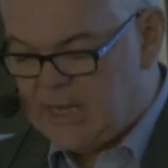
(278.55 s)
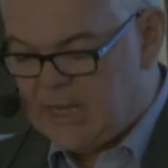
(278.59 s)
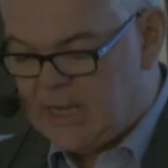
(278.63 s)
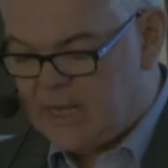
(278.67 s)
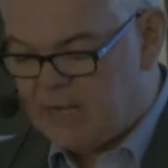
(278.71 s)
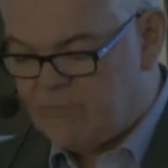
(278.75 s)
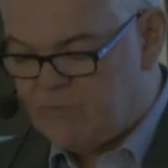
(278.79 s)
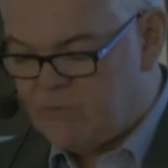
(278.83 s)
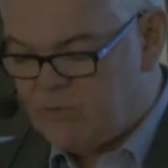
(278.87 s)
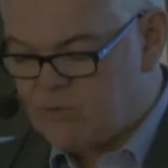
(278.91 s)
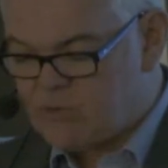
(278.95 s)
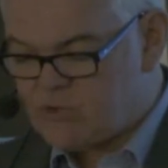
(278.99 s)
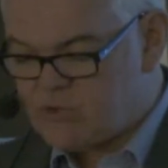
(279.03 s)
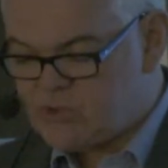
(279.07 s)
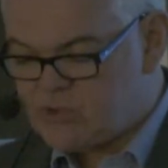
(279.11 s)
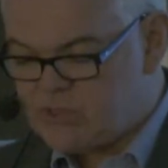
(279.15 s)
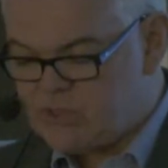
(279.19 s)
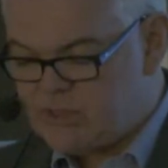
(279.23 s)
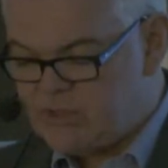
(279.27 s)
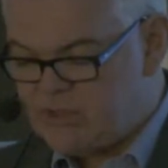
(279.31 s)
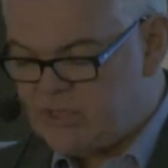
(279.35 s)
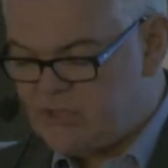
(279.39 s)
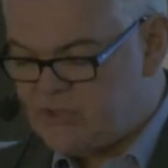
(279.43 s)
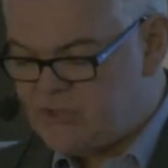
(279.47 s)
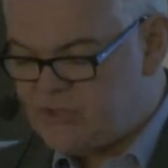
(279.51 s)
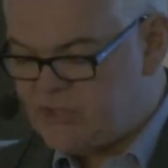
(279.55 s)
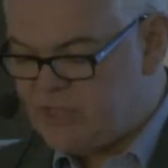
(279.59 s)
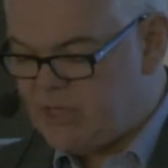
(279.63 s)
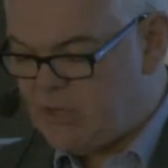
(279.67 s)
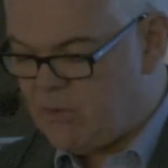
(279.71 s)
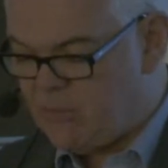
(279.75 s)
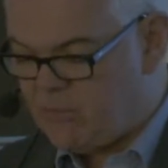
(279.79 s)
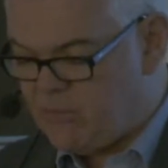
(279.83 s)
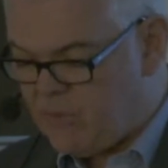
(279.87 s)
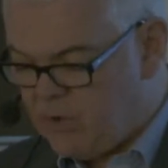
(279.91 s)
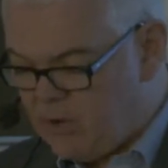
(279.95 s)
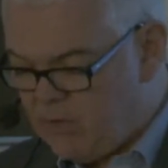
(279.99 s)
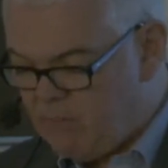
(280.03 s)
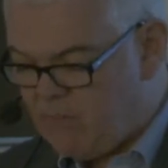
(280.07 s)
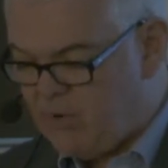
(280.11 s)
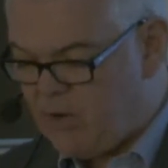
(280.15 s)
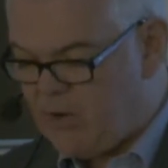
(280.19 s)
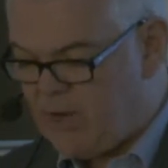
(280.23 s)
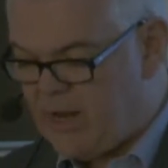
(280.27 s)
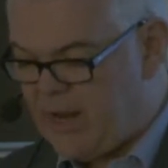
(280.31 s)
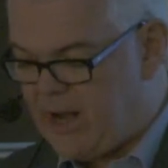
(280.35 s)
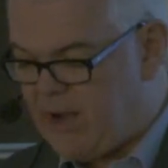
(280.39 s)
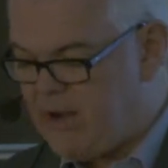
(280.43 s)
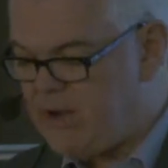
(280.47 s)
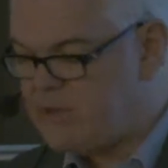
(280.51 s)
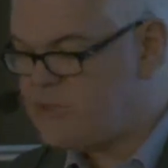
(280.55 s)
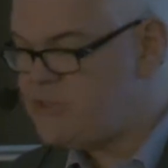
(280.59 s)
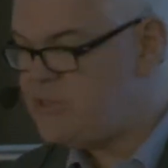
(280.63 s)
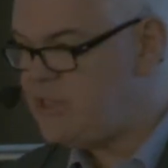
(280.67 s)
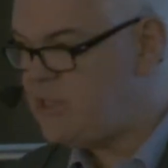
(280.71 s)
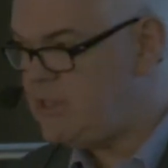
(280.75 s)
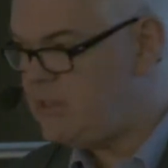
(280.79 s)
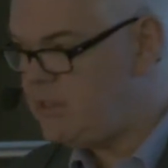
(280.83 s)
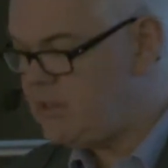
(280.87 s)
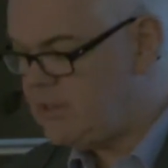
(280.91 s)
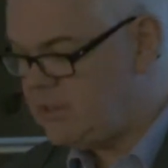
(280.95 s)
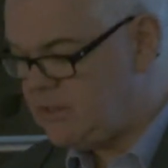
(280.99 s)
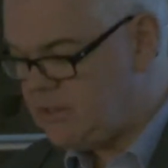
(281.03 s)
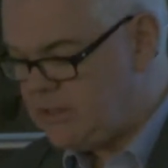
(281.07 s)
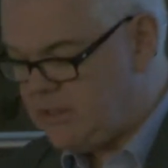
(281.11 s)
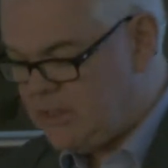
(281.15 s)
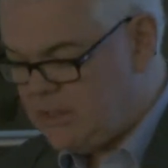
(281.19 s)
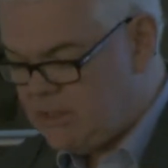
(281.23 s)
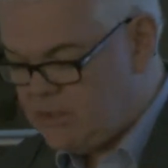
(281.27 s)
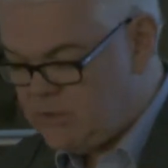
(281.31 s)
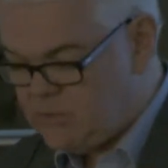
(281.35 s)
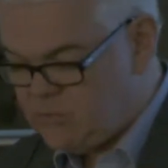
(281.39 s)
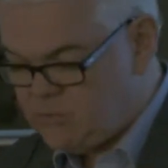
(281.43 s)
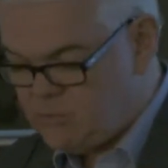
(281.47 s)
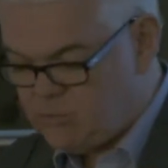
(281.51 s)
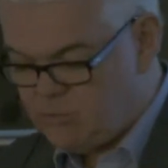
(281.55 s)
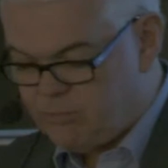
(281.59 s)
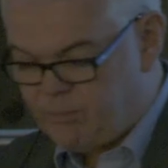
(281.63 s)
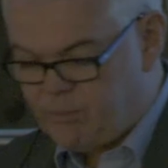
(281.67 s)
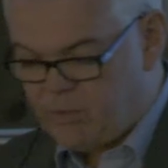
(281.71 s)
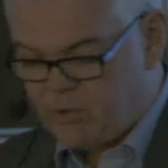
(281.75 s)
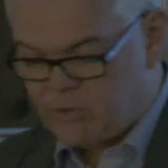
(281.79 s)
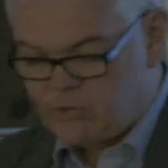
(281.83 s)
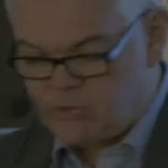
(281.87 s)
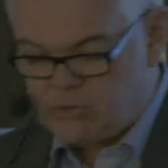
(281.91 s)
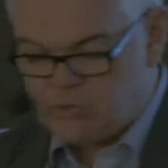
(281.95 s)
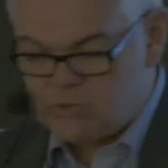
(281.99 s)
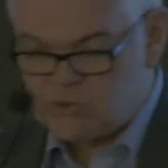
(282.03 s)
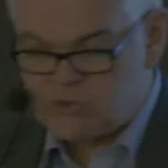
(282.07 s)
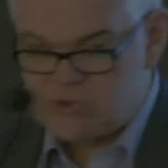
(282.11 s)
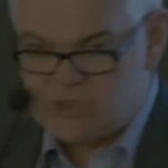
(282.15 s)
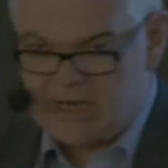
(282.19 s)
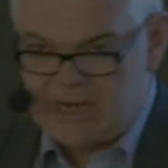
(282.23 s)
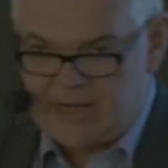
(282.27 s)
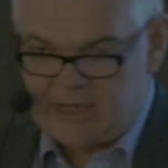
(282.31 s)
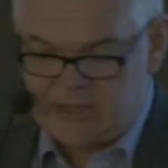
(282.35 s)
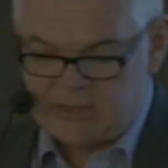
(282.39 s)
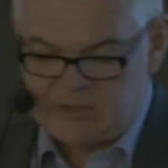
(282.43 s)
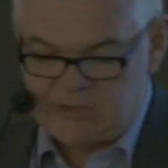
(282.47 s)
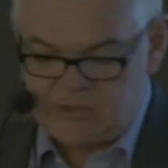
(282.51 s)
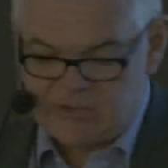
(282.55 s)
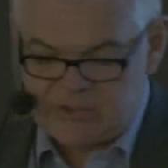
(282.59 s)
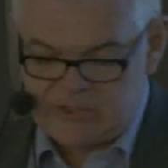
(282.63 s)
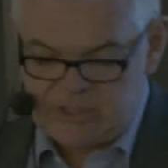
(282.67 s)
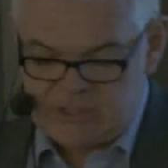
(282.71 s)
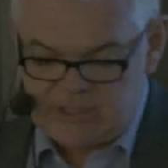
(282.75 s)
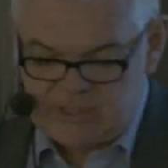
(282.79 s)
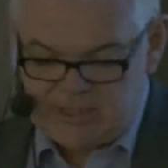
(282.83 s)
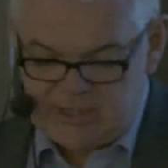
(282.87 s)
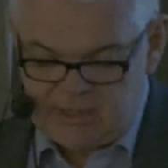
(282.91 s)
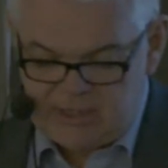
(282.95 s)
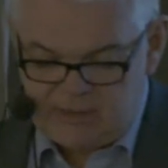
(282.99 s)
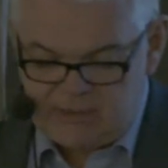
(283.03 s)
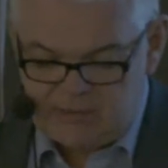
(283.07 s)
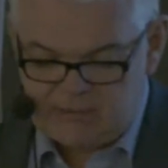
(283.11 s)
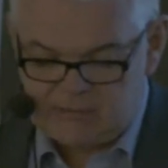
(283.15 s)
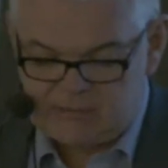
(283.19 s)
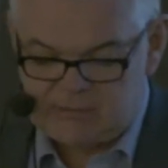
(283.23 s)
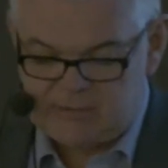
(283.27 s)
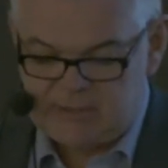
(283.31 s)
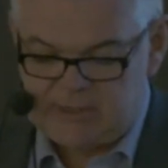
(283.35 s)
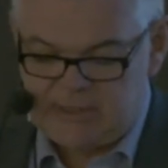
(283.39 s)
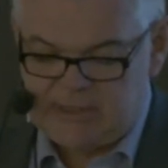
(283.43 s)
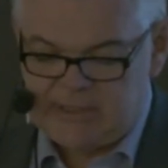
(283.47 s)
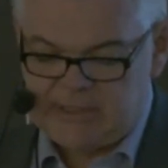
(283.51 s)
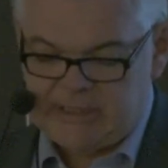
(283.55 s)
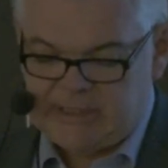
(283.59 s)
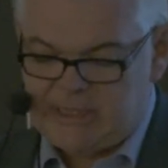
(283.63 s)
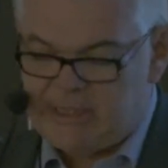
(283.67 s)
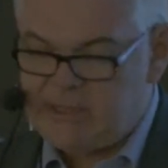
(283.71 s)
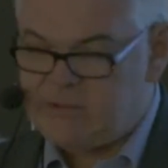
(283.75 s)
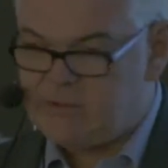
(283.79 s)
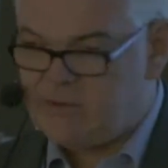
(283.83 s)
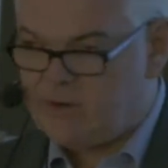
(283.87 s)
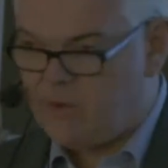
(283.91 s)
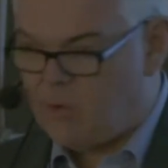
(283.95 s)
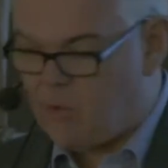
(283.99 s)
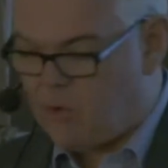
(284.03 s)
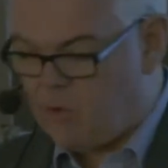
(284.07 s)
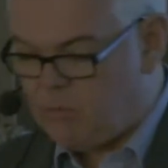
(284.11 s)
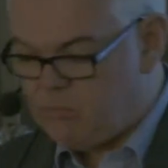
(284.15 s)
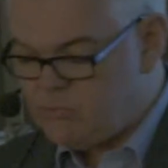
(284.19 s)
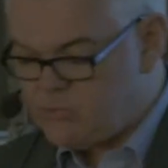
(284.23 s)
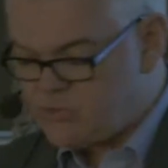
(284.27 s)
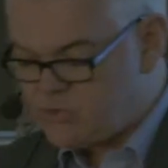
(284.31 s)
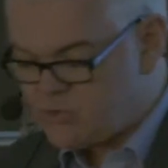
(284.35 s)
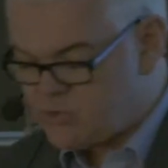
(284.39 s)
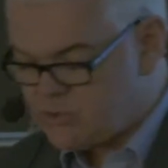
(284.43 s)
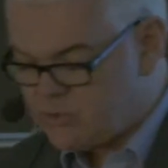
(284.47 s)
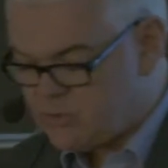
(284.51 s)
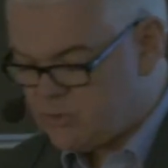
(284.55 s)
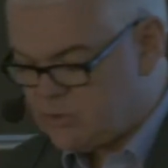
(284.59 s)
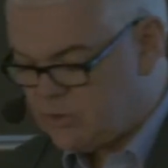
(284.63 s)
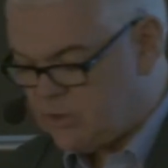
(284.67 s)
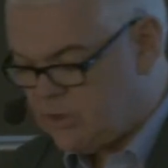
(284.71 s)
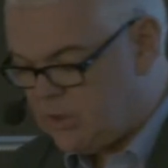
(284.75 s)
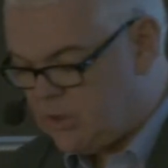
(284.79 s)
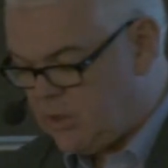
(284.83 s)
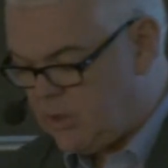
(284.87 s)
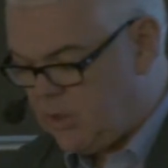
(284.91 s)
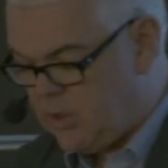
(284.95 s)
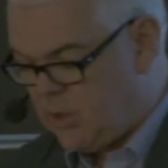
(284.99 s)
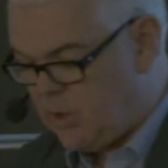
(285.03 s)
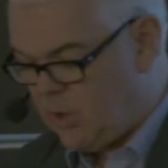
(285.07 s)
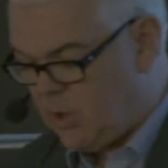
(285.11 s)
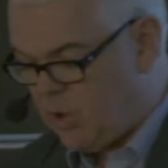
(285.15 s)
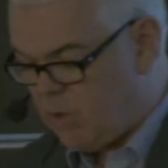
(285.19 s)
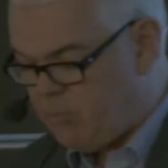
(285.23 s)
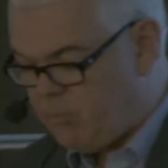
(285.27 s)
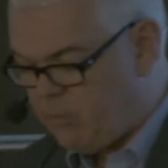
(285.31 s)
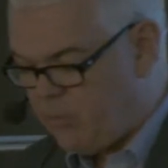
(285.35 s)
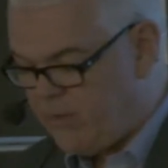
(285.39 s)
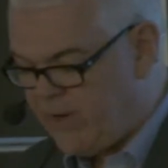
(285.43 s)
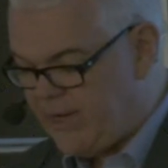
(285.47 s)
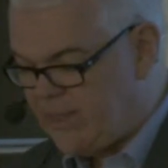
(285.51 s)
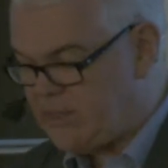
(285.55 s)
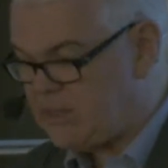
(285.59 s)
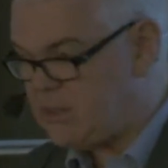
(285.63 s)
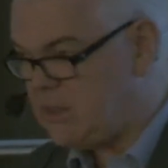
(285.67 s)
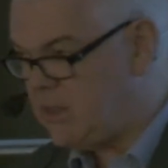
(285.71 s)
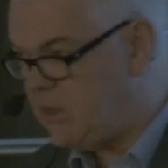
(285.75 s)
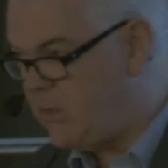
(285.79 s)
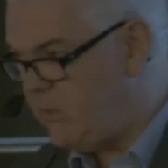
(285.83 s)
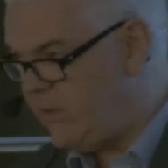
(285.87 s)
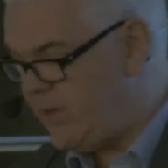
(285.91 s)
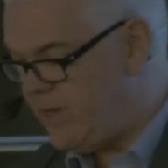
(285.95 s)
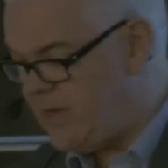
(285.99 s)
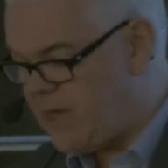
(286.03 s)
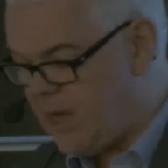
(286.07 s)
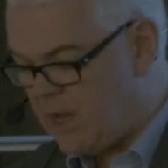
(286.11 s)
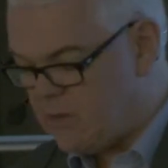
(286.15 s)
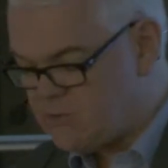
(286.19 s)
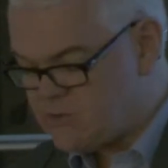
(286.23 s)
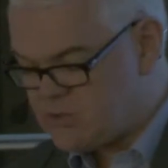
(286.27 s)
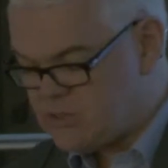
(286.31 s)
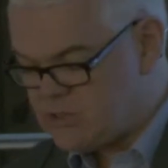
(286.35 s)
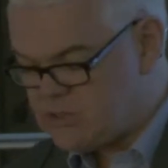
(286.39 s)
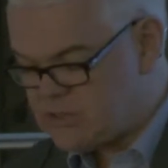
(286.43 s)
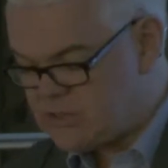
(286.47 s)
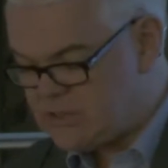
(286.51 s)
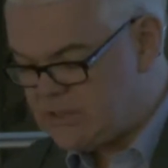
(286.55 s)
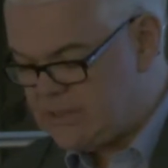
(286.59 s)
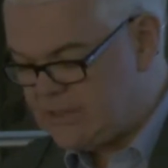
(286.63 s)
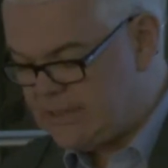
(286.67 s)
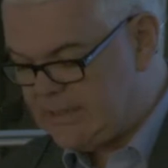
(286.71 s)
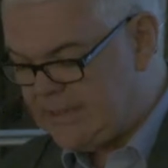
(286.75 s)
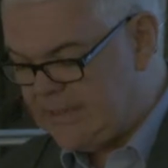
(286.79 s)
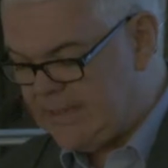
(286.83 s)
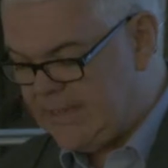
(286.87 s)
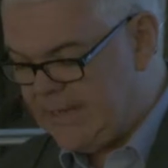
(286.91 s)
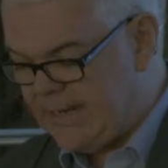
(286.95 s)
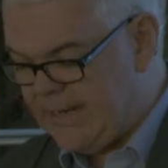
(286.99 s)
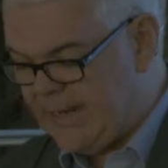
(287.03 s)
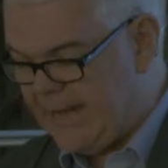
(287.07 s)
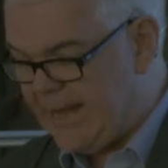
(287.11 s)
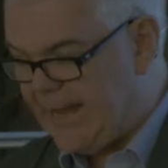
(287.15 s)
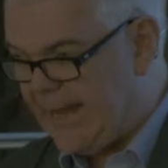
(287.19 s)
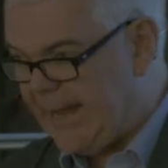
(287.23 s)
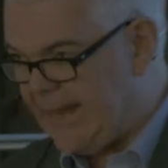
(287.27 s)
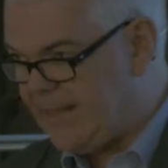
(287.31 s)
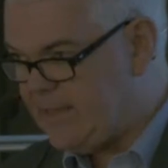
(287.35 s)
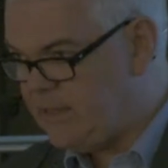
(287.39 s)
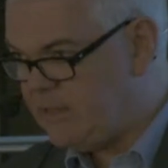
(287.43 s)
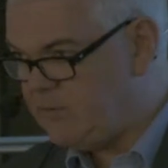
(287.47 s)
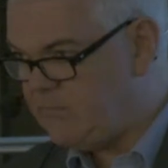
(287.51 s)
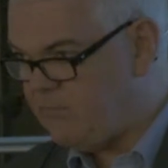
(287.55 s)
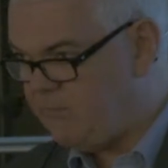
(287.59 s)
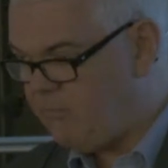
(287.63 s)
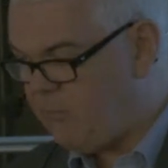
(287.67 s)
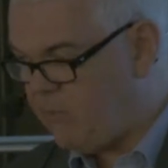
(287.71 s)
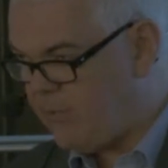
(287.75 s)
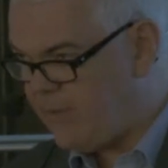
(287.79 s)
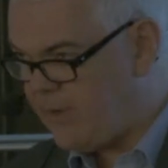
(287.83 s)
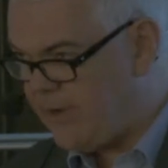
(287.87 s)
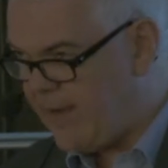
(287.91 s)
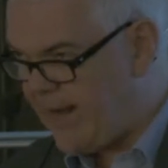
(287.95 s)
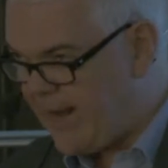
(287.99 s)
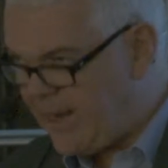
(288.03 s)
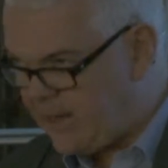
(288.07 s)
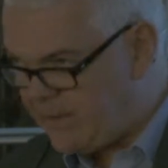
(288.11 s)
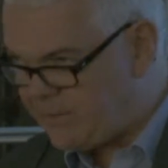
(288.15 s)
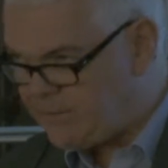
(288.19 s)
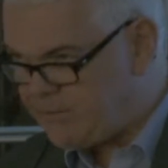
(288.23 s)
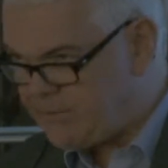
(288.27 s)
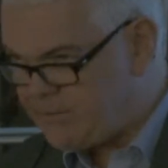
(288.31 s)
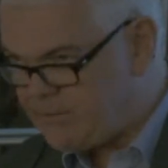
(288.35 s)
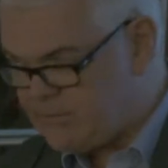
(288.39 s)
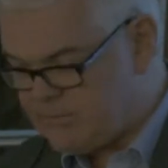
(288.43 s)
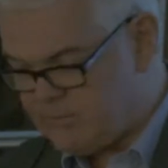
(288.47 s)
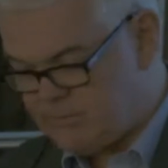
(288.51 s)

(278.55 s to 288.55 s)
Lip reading: have used the geothermal energy to produce electricity, heat their homes, operate greenhouses, and for their health.